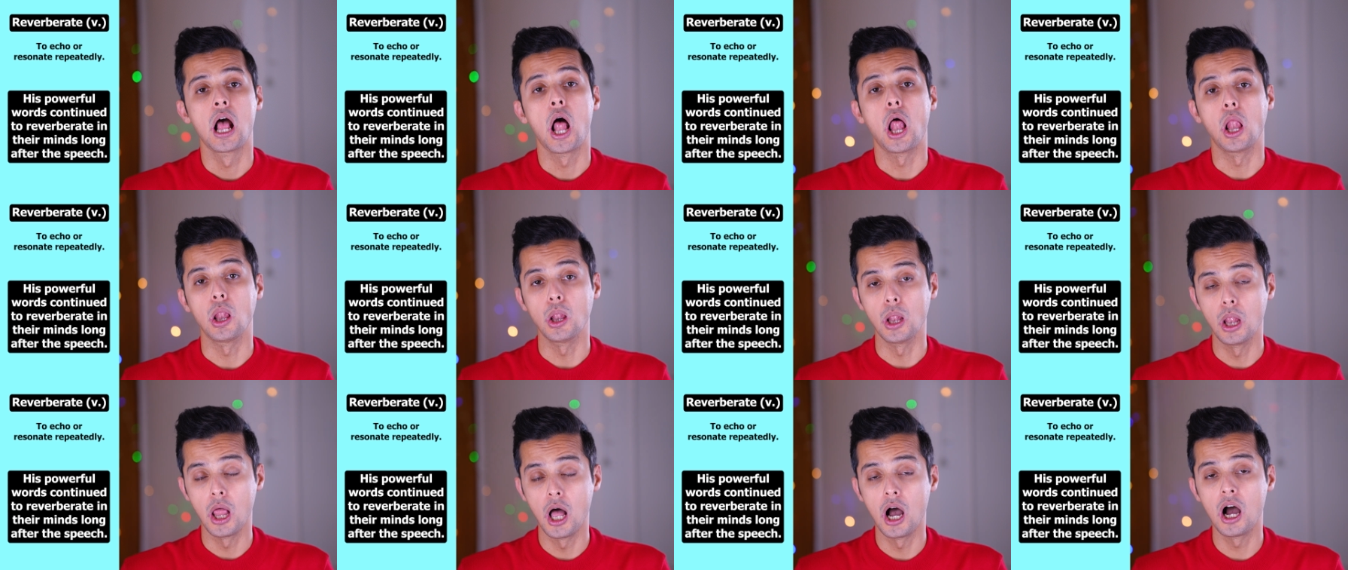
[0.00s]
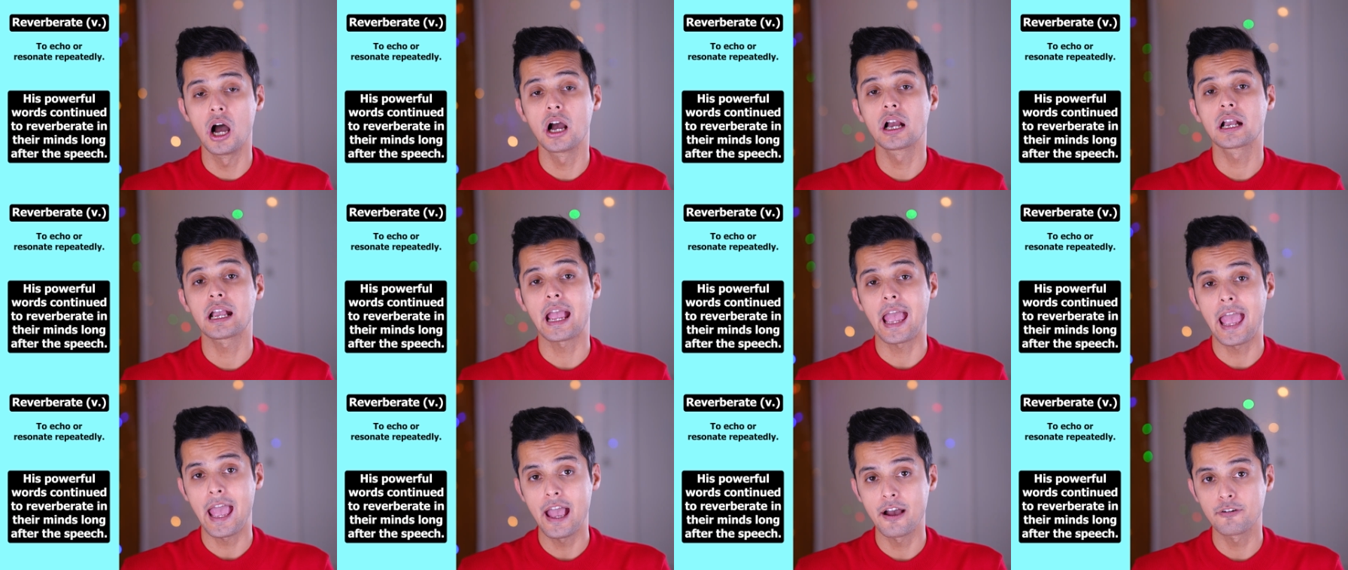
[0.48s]

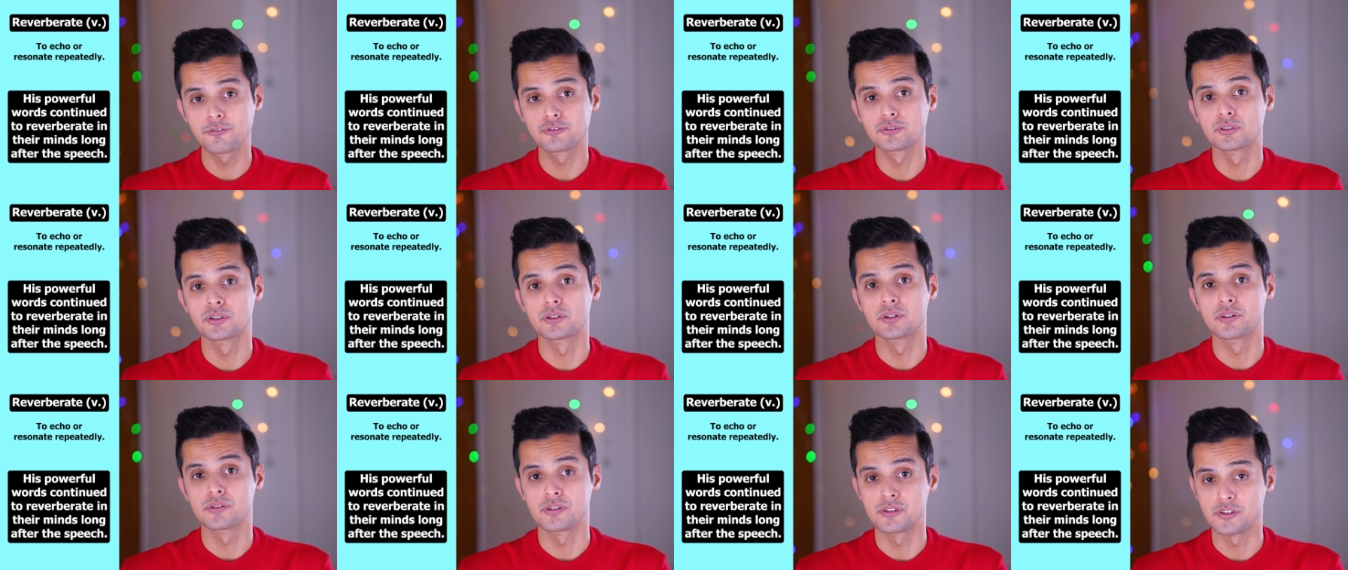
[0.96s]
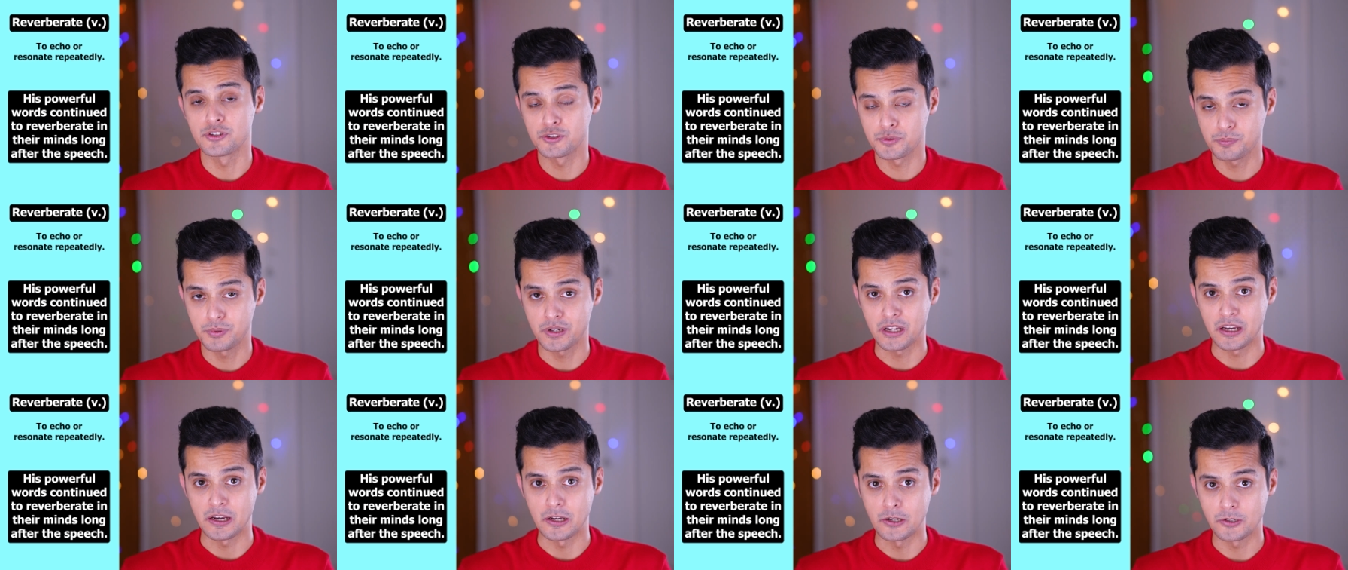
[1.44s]
long after the
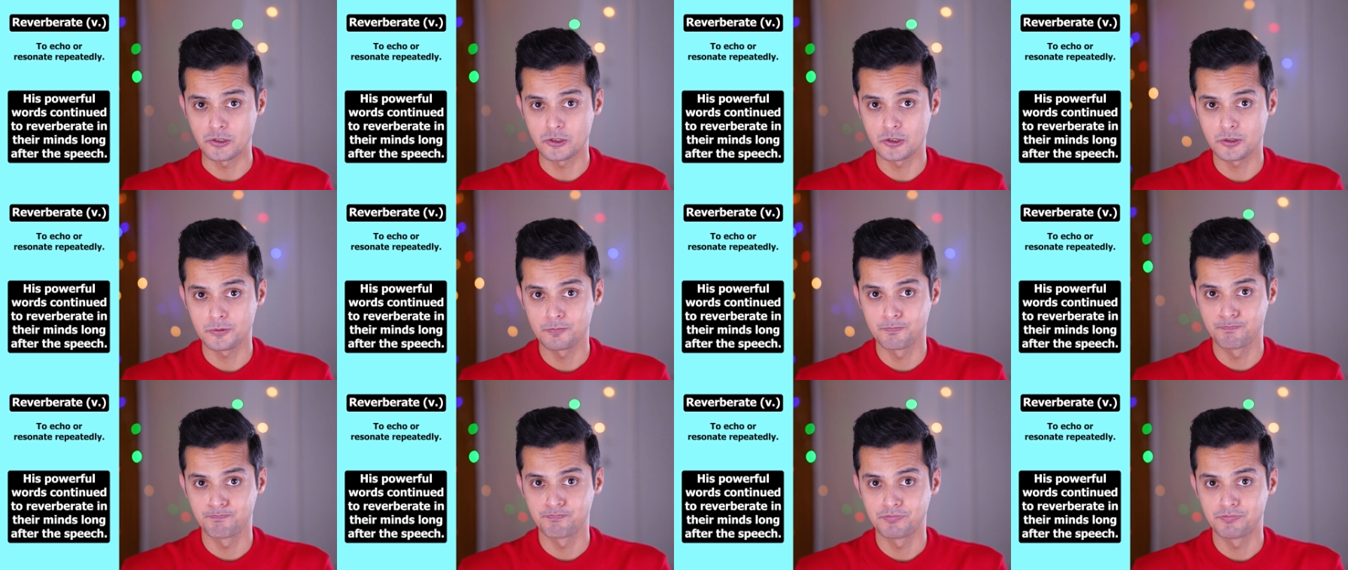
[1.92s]
speech.